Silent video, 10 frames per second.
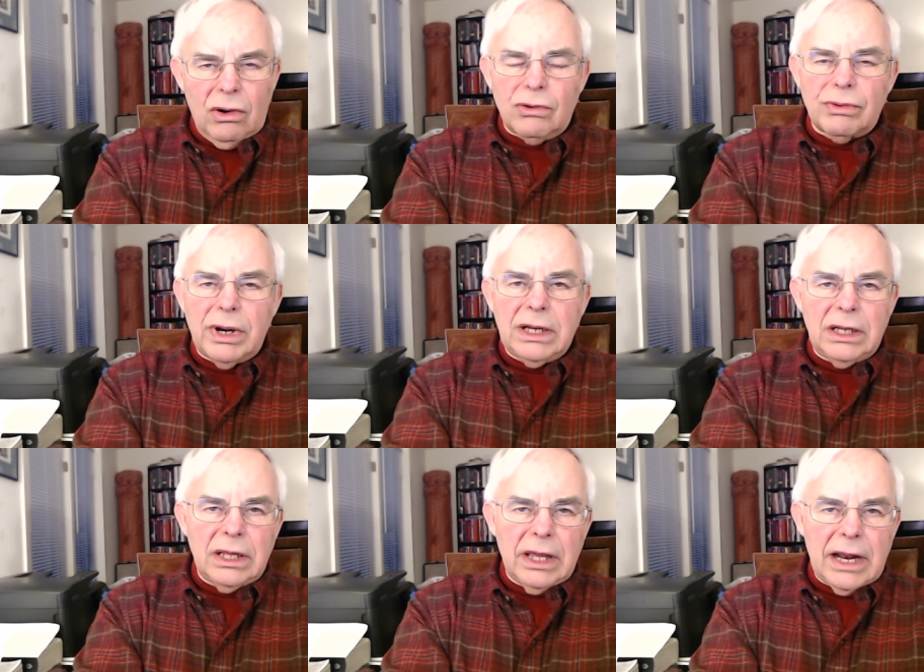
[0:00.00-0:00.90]

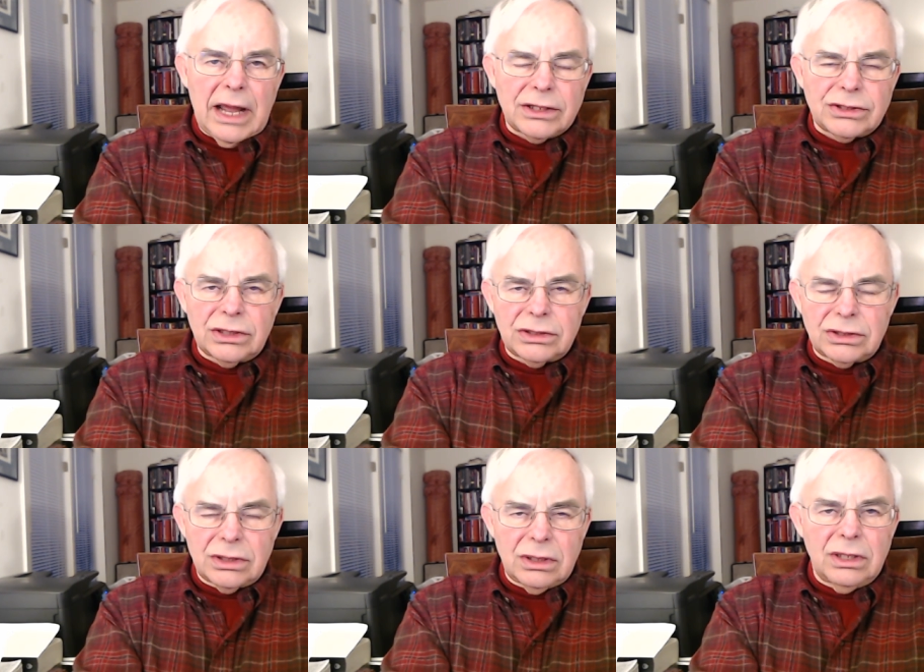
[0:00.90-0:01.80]
already get
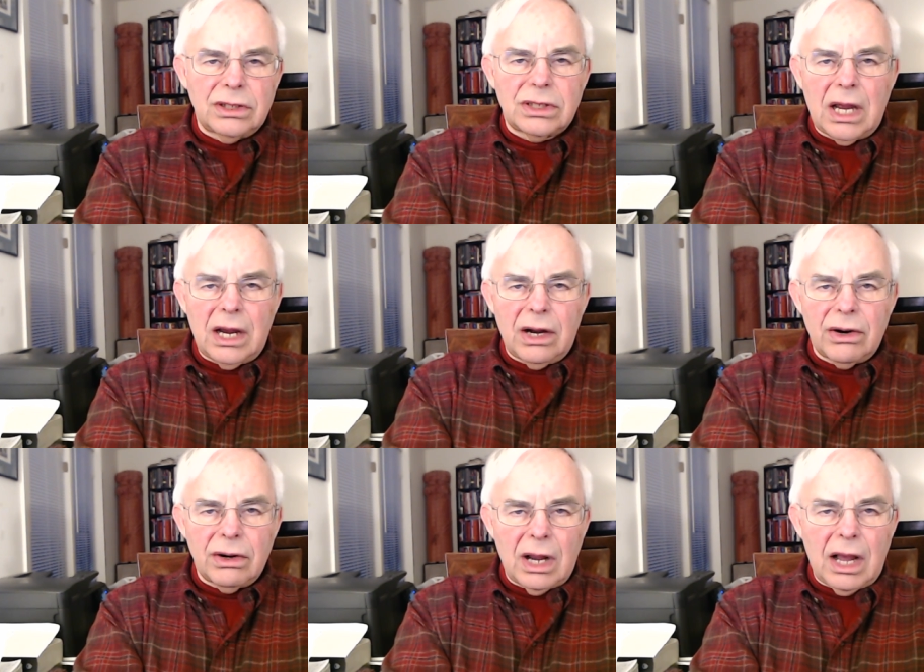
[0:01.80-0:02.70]
access to the
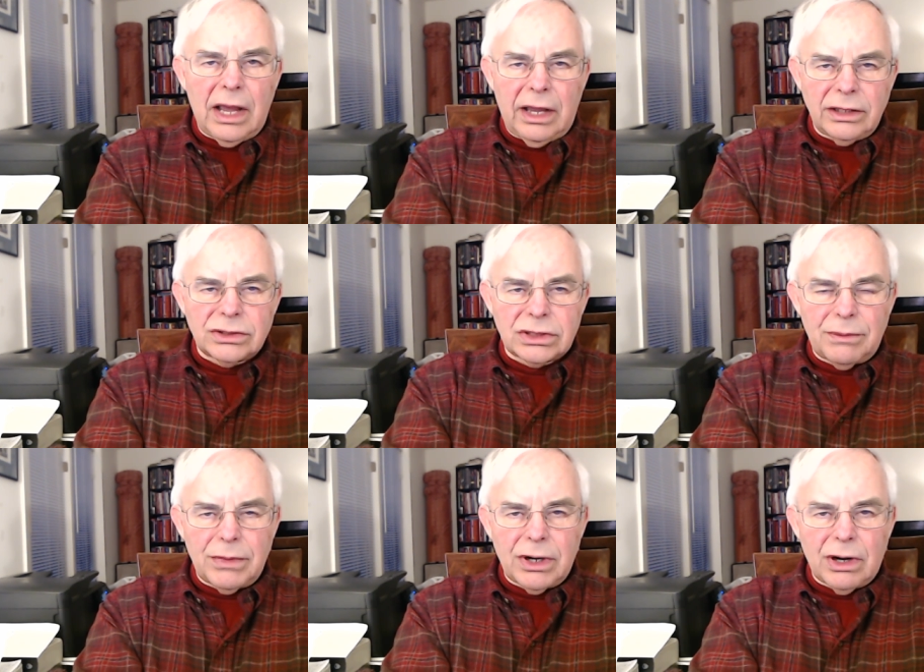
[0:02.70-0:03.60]
entire Aion
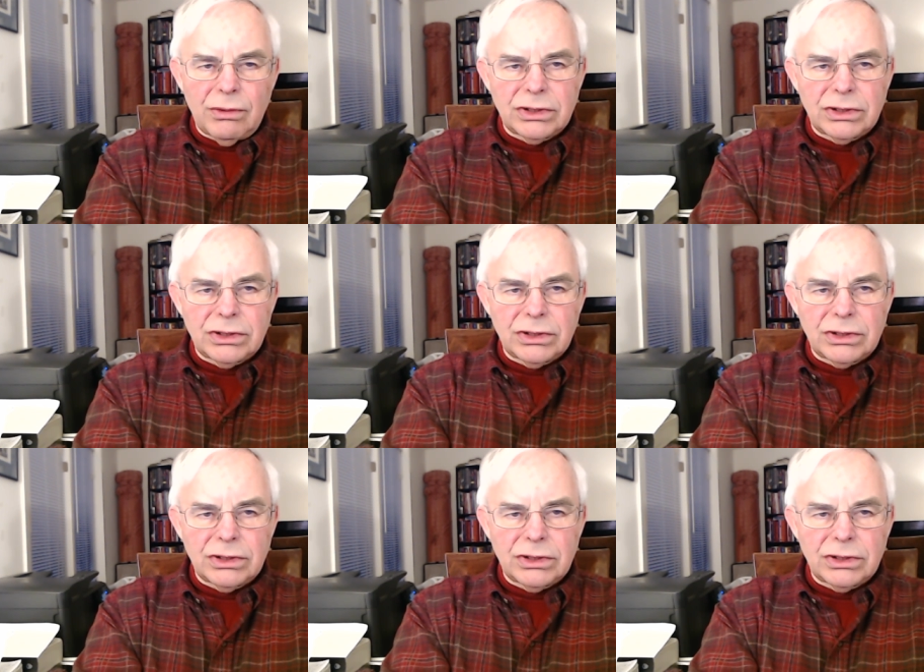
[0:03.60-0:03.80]
seminar,